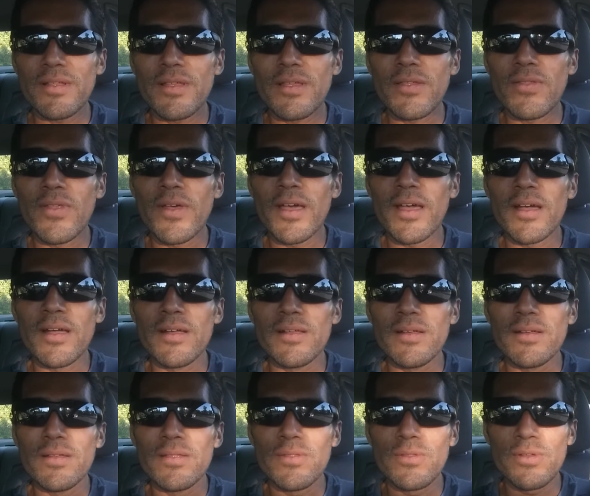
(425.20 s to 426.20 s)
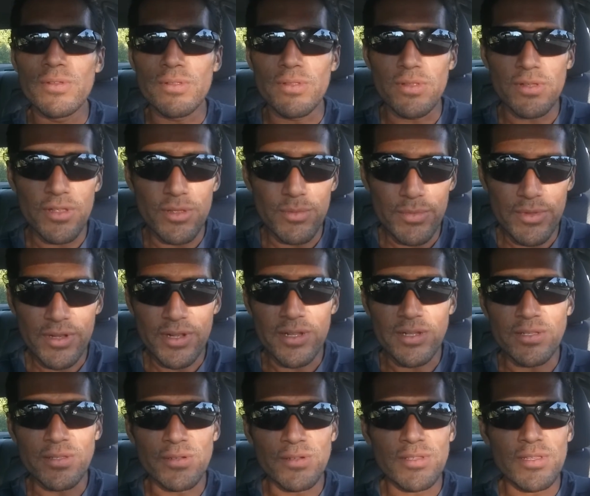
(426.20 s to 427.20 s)
that the
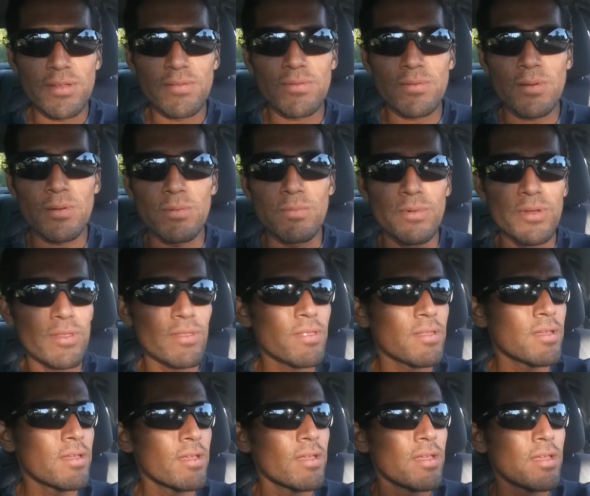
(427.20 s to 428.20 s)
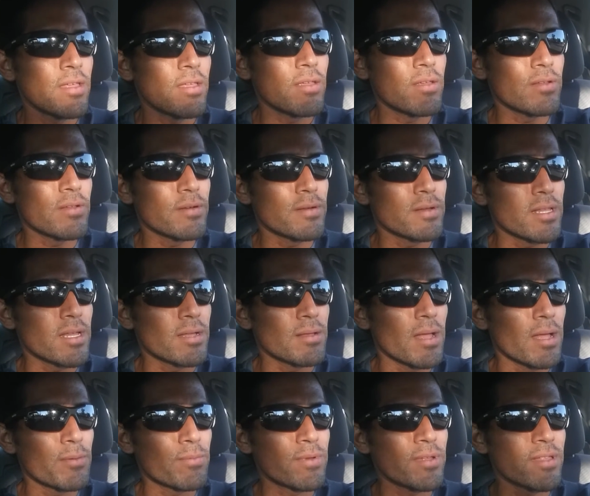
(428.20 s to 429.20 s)
communities are suffering with, and
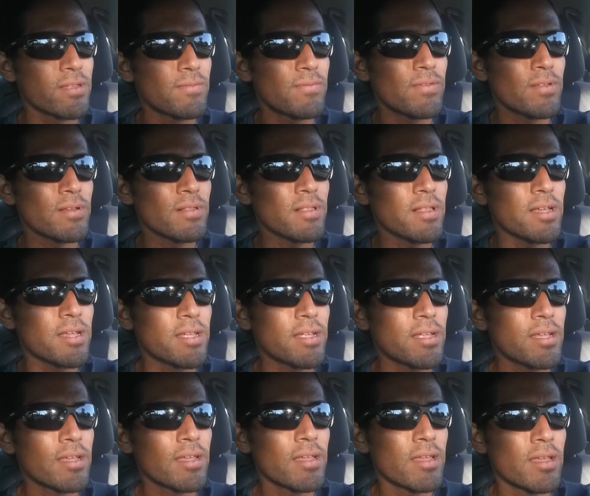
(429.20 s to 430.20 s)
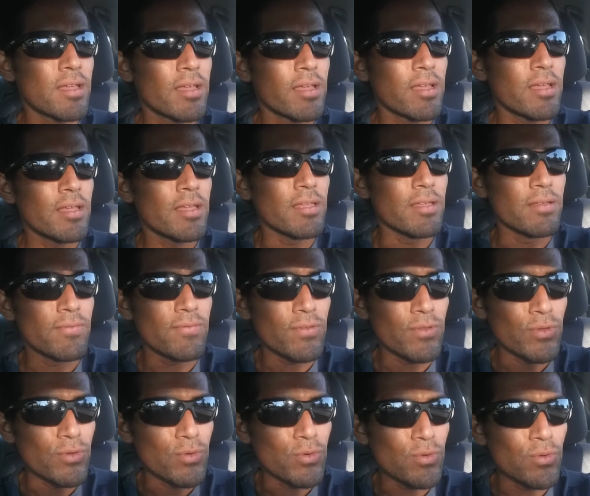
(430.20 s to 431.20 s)
I really feel like if
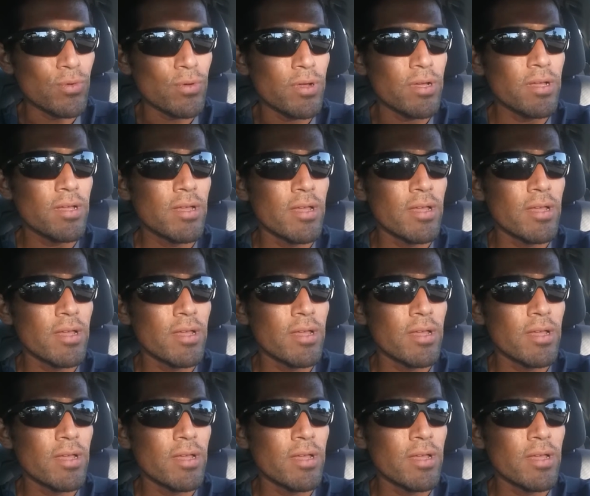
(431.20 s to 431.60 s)
you